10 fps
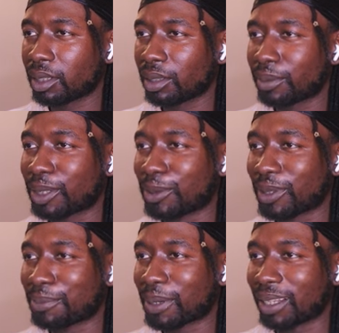We're
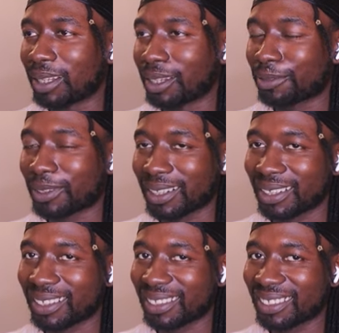talking about love right
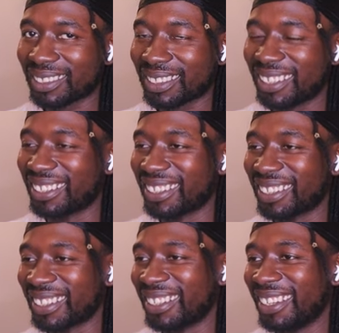now.
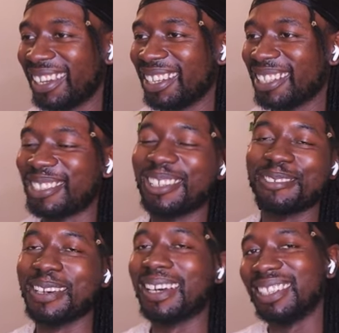Talk
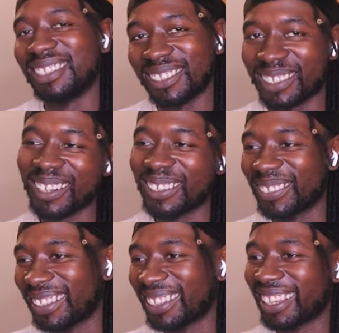about
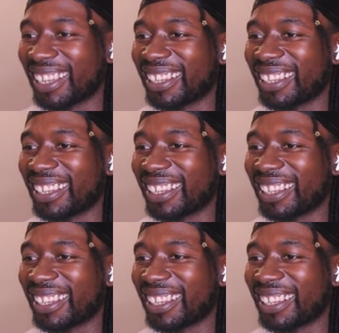drama.